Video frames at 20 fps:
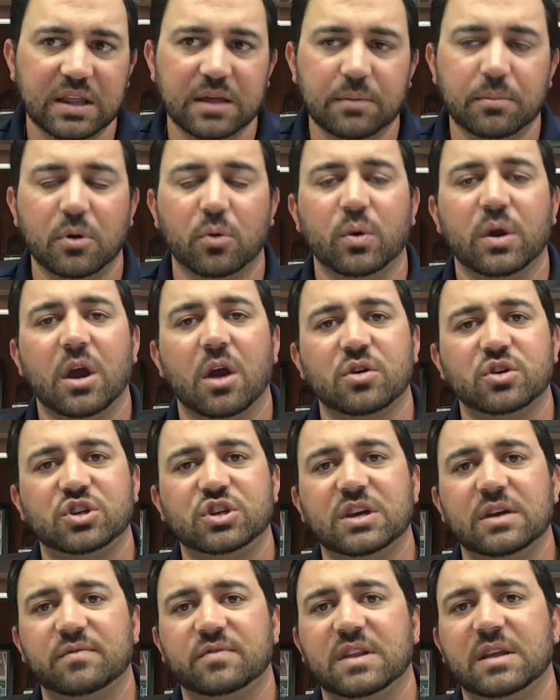but we are
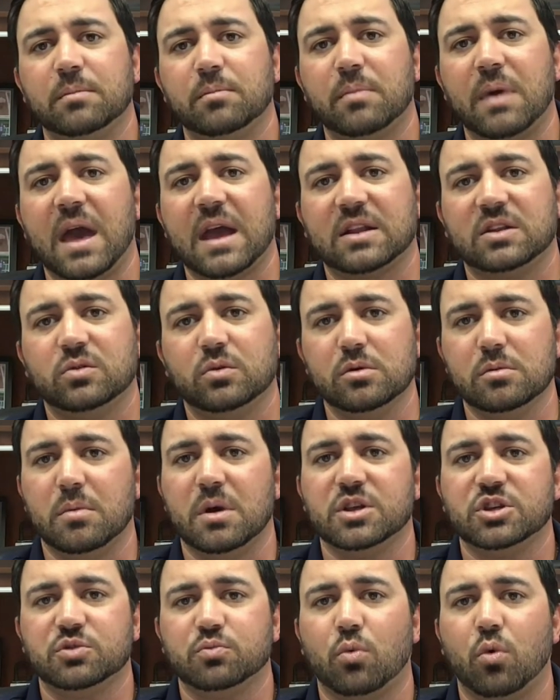shifting back to a
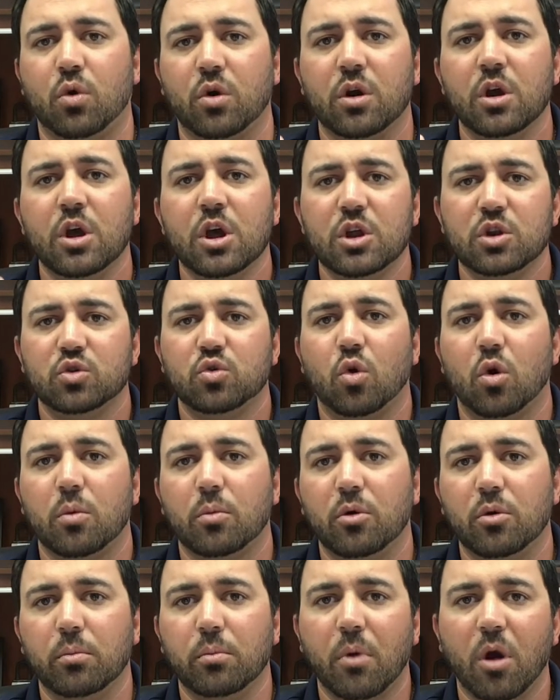much more
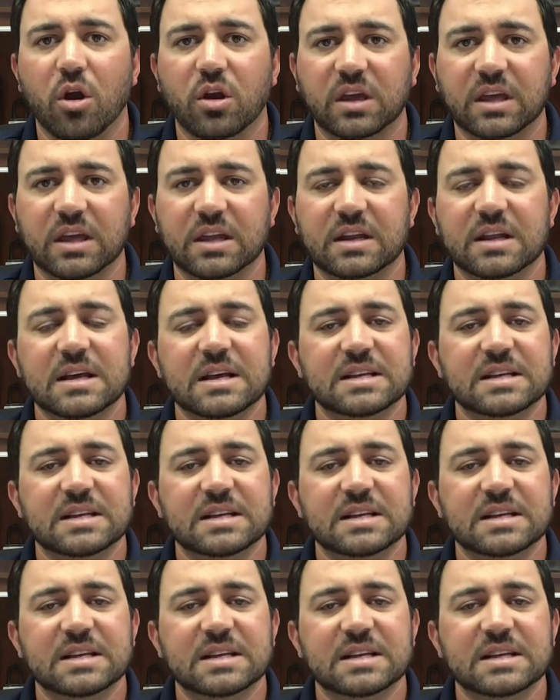normal market.